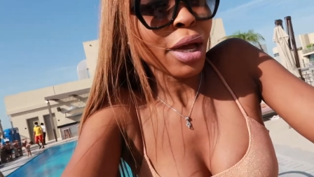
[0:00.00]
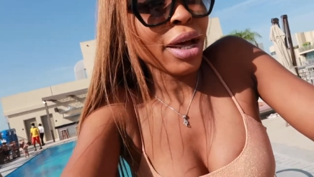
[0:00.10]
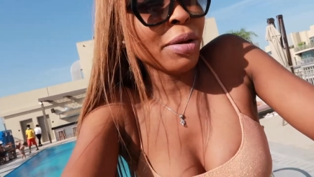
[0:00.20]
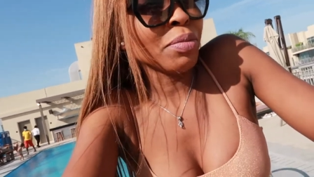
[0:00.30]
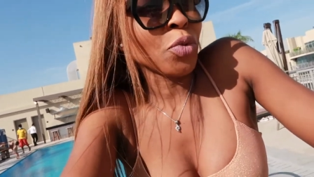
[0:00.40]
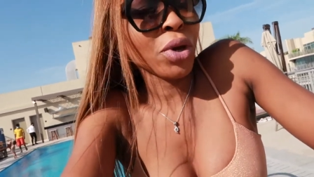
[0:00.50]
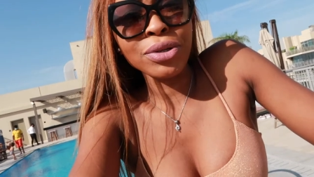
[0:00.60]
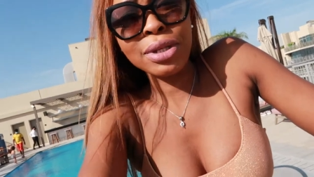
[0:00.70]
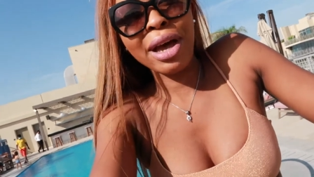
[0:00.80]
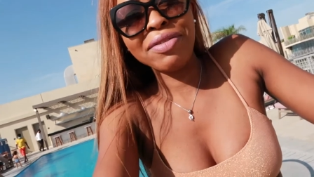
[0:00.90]
um, we
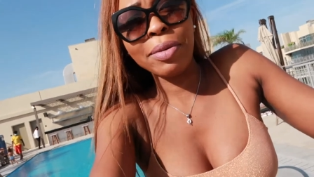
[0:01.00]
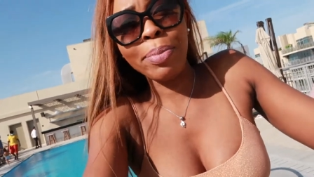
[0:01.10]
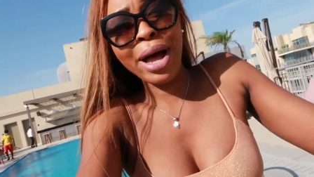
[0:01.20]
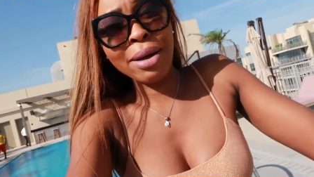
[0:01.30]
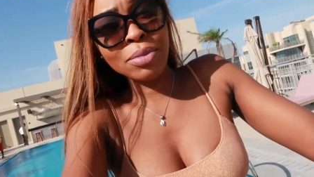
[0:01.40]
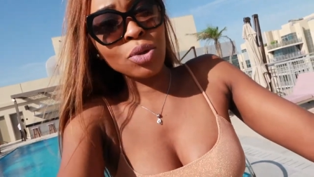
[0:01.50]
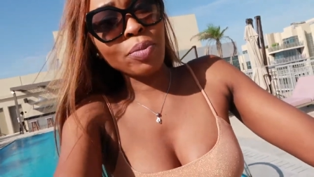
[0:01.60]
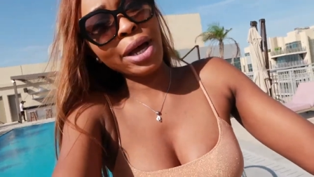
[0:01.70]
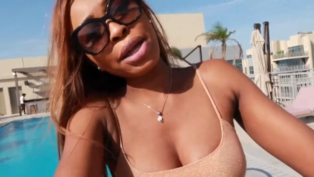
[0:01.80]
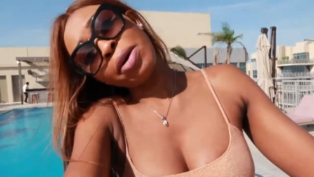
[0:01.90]
also have the Palm Dubai